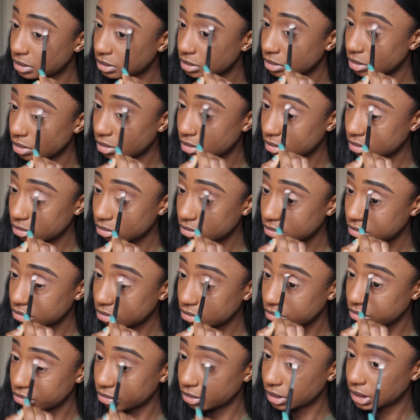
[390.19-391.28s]
but it's not
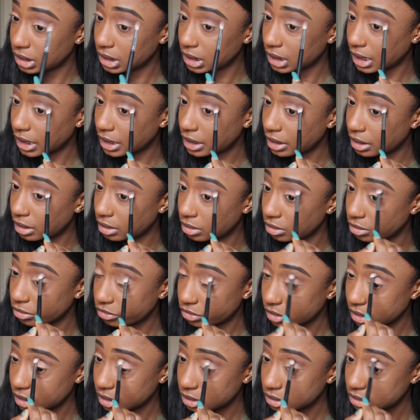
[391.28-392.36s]
really like in
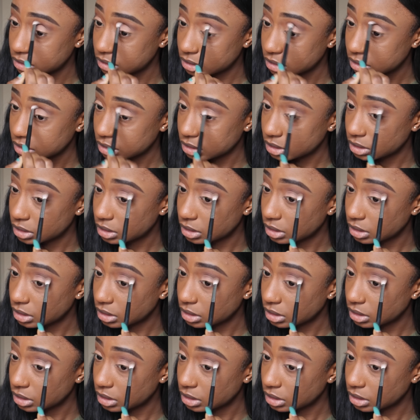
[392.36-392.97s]
your face.